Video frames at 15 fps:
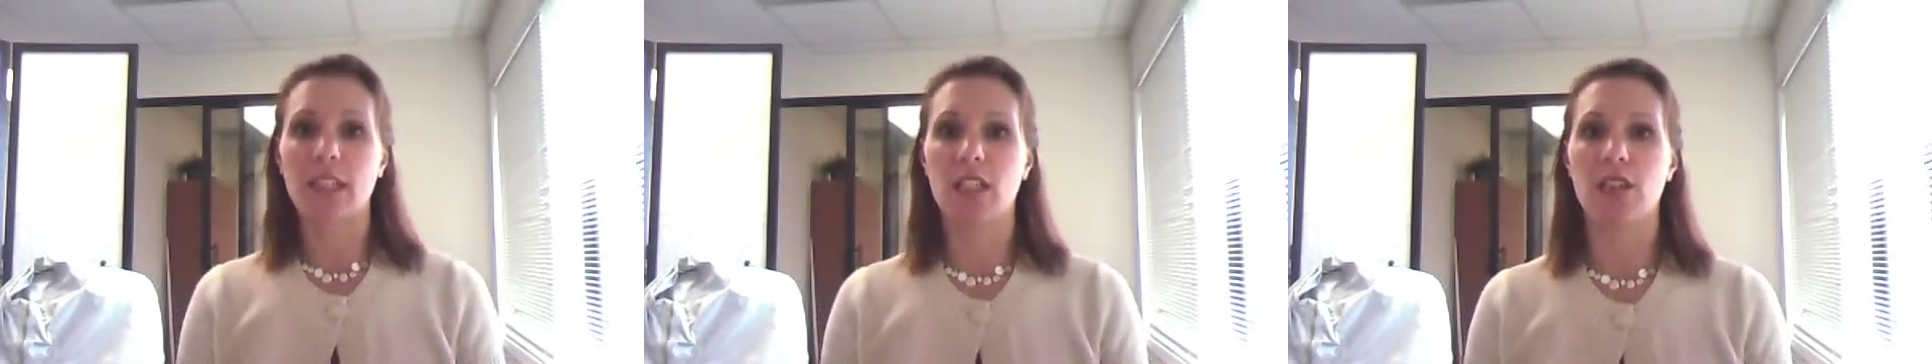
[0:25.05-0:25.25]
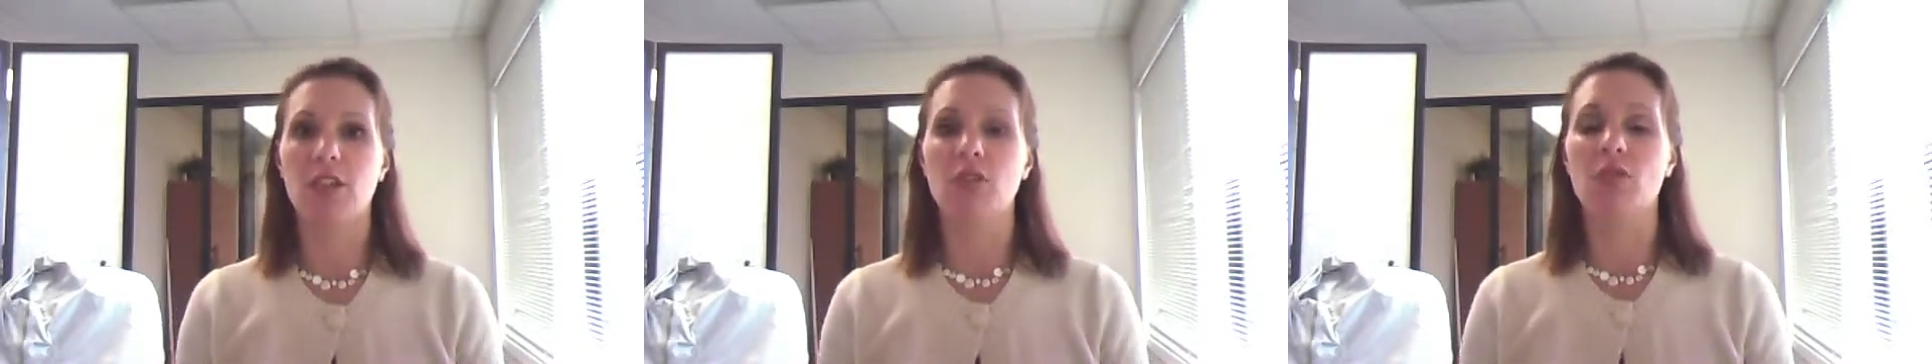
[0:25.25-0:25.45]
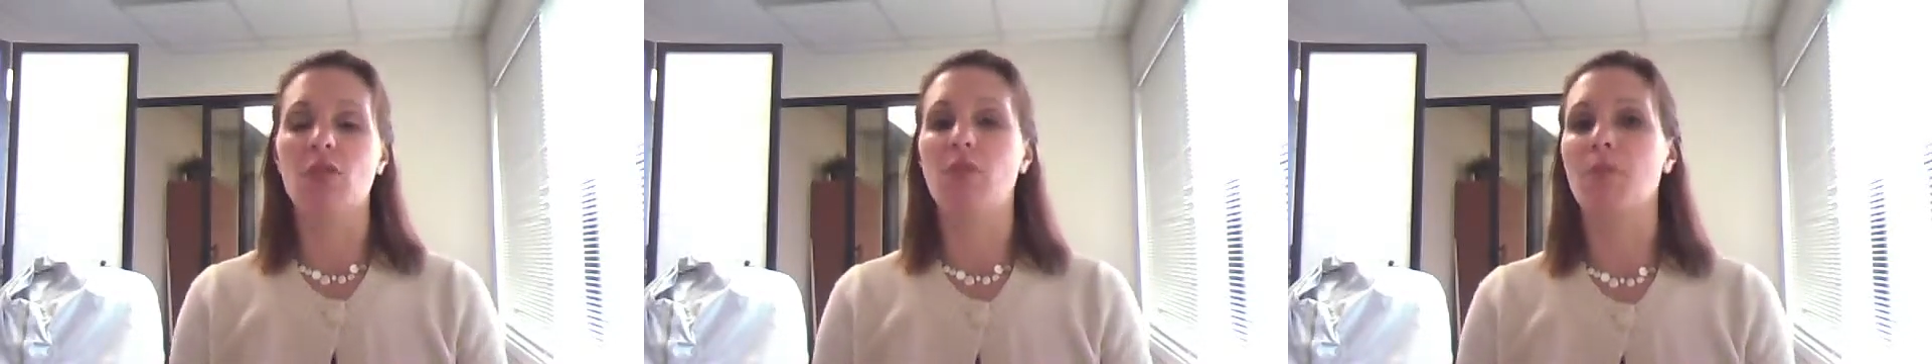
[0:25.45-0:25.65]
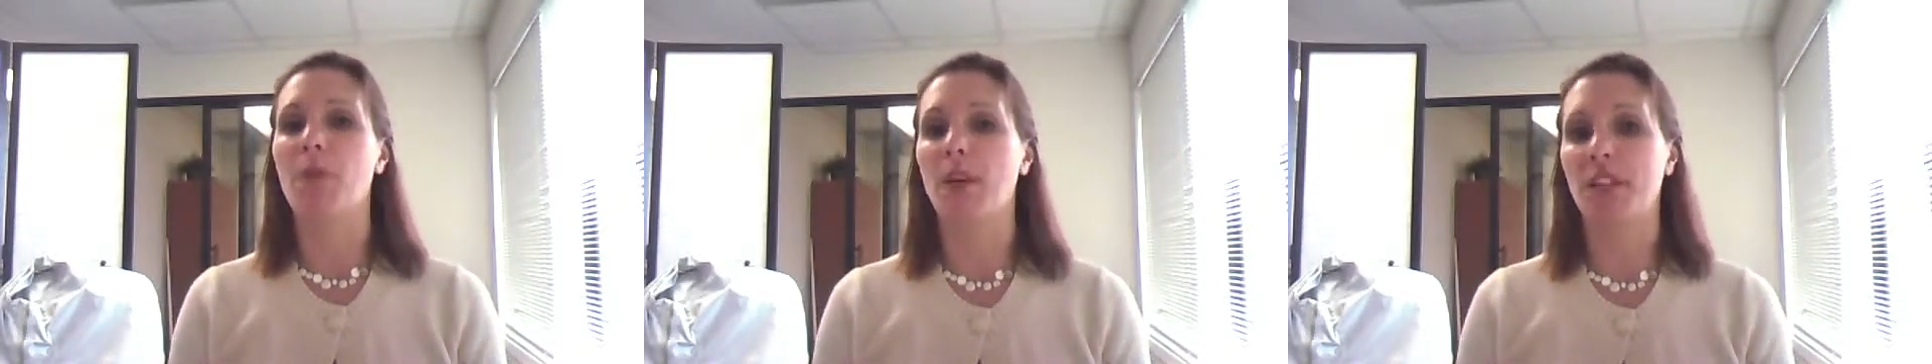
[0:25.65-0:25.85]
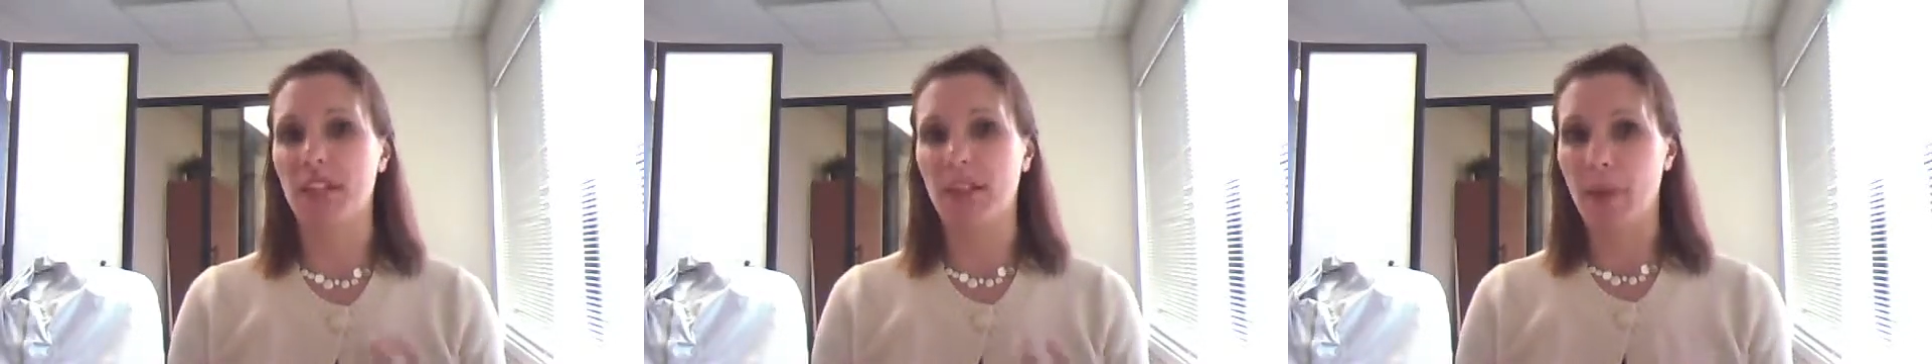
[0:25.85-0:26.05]
to
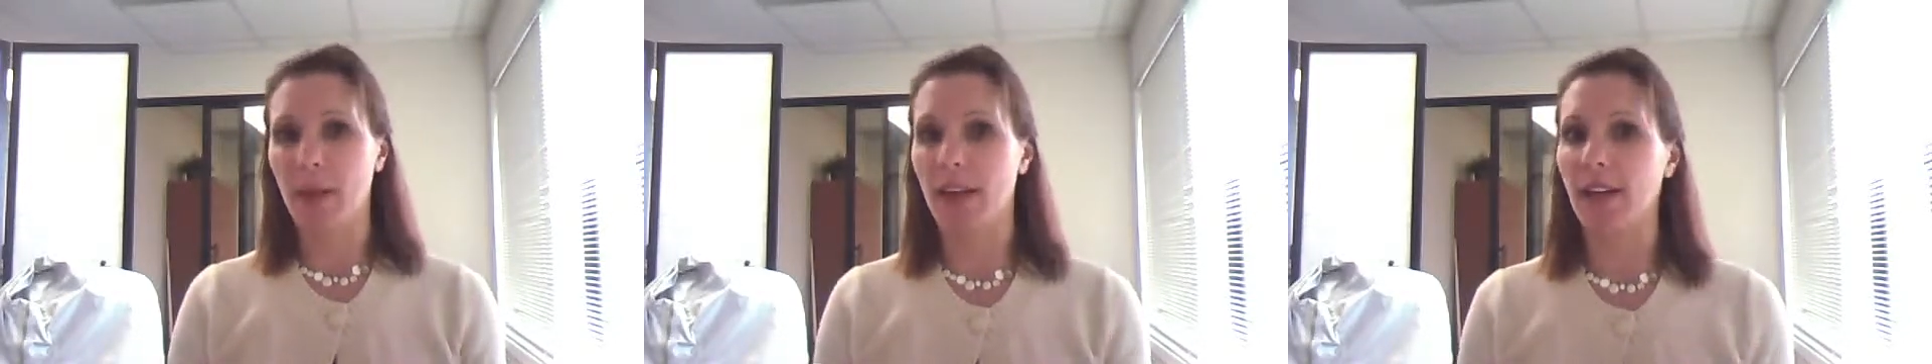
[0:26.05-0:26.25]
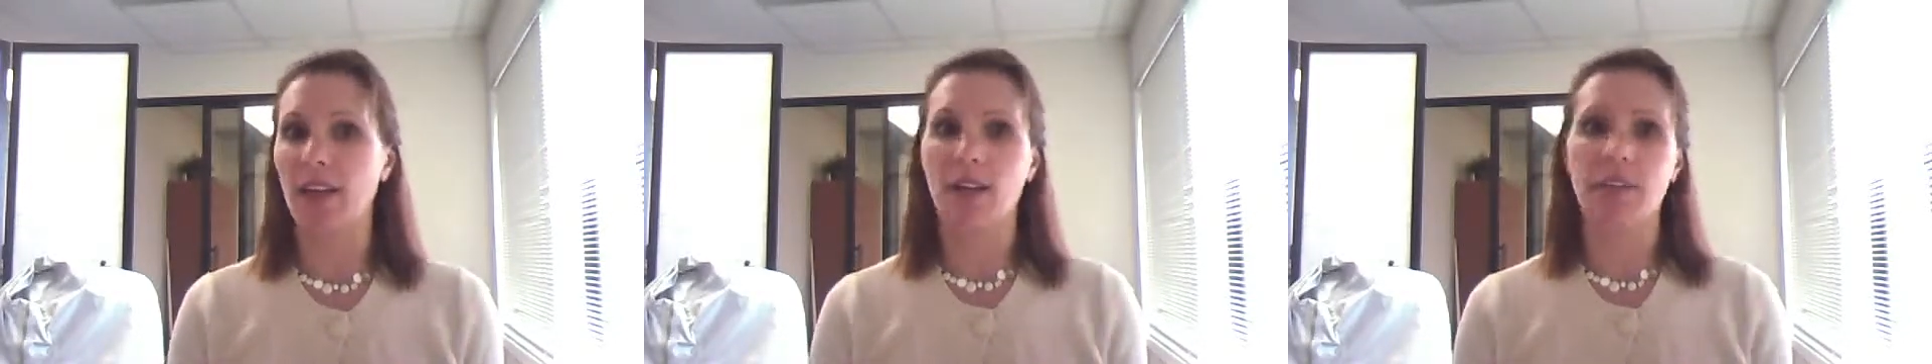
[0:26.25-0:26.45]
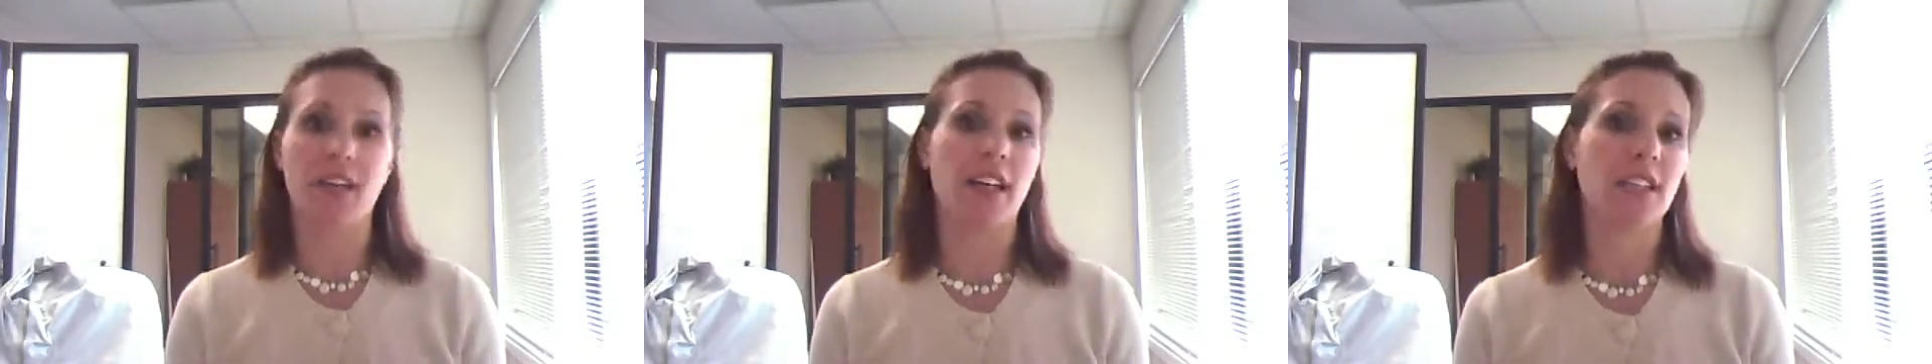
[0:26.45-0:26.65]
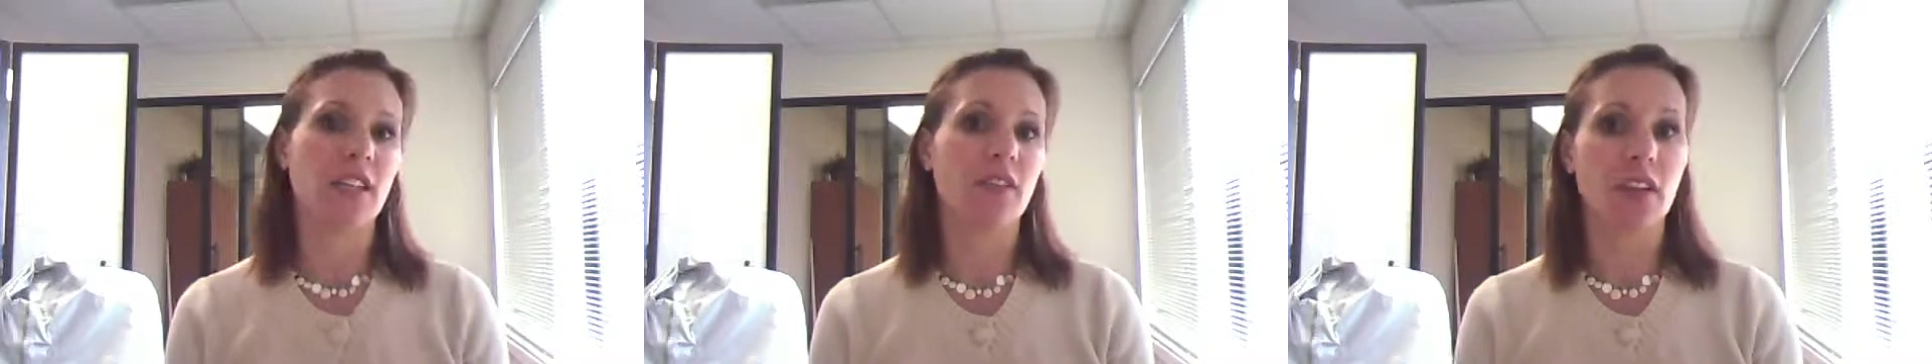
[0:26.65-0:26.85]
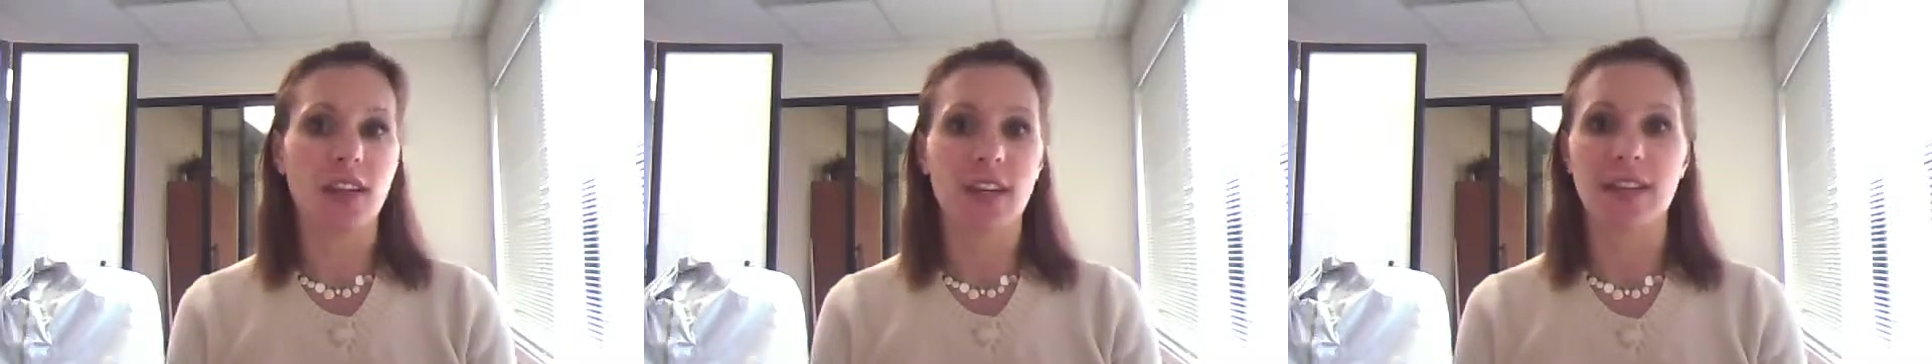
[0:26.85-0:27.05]
participate in healthy
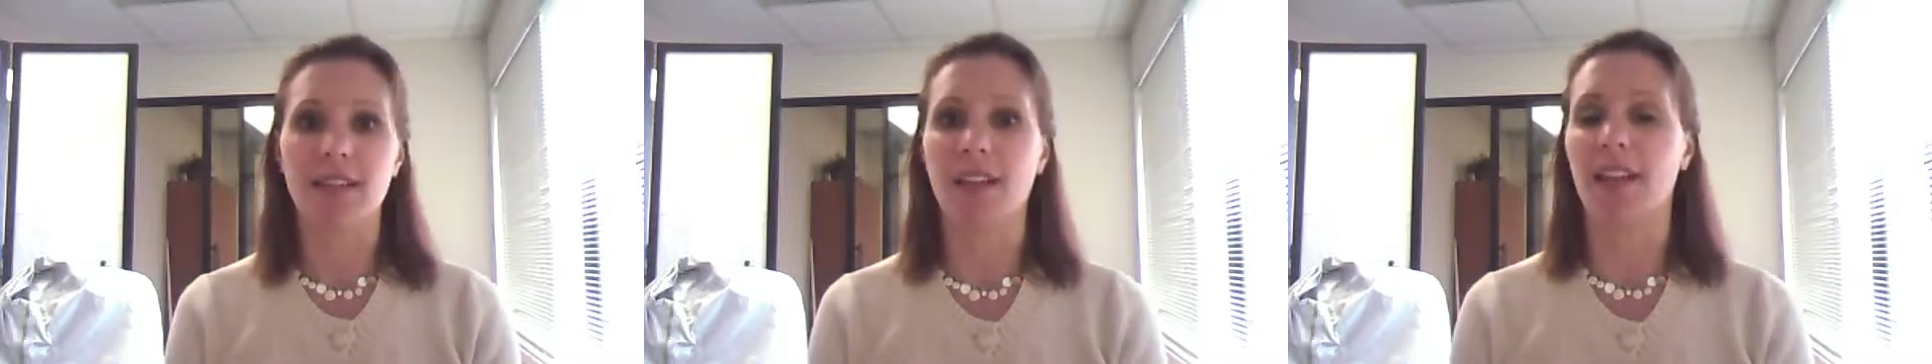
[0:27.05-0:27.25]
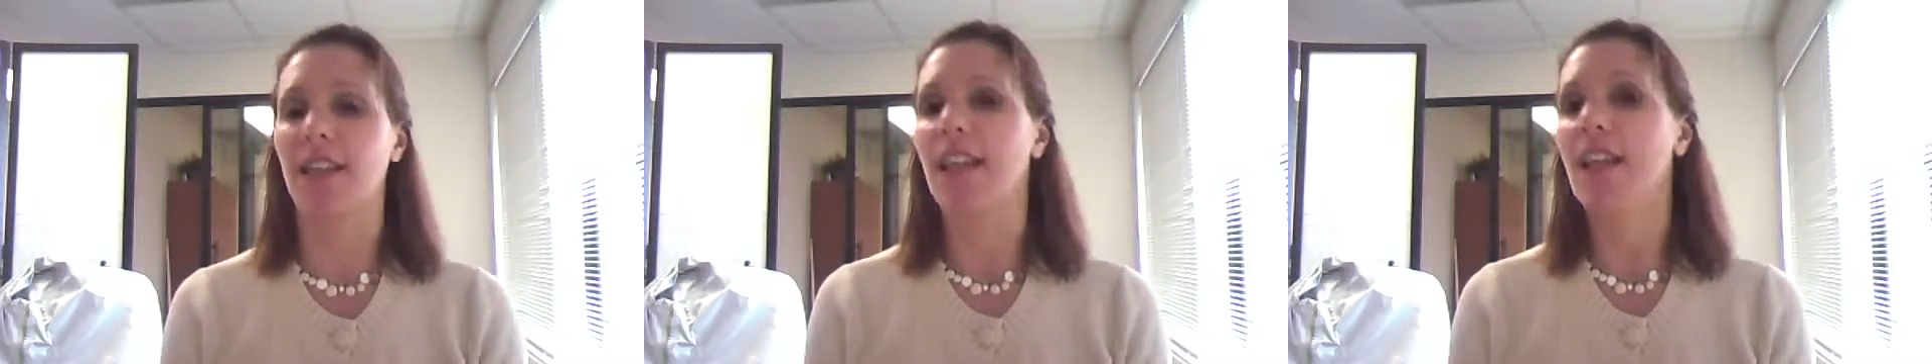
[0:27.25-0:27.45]
activities like